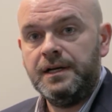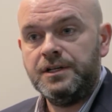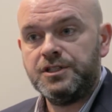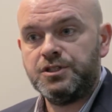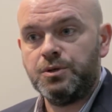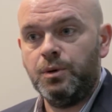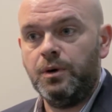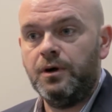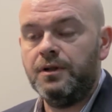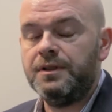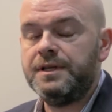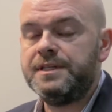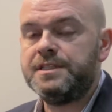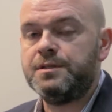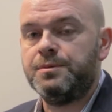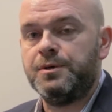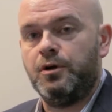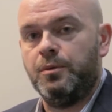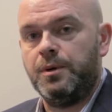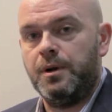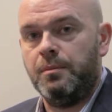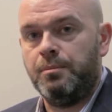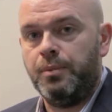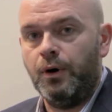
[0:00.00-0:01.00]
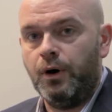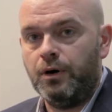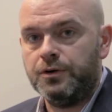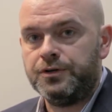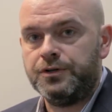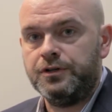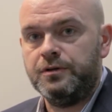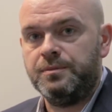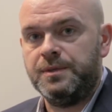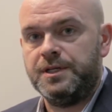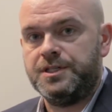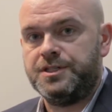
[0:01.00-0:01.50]
So all these are becoming a
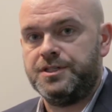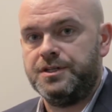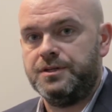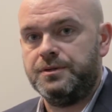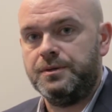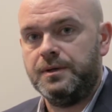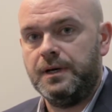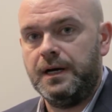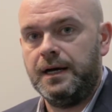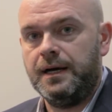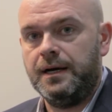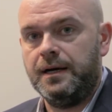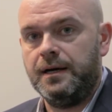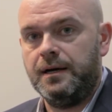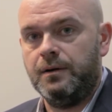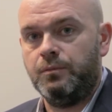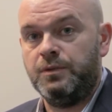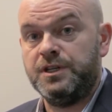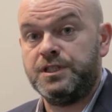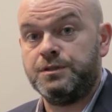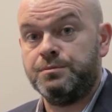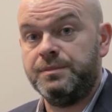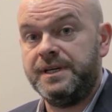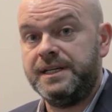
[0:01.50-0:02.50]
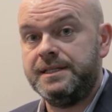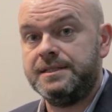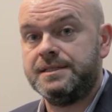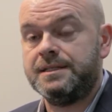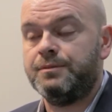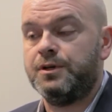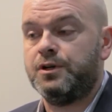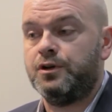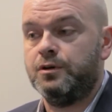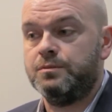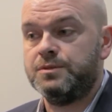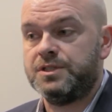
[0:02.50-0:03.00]
boardroom issue, which means
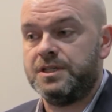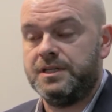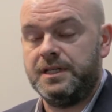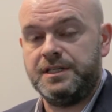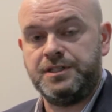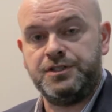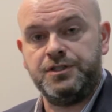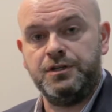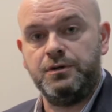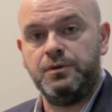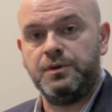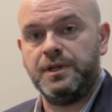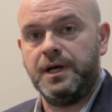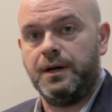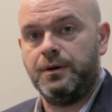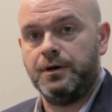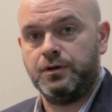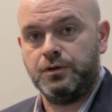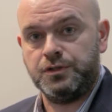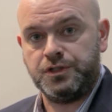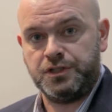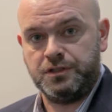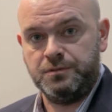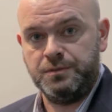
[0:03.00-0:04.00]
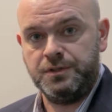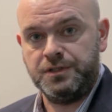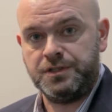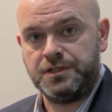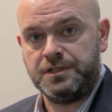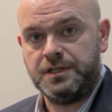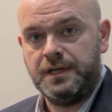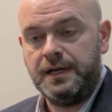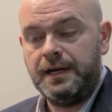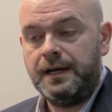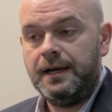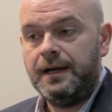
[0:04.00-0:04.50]
it becomes an issue with our customers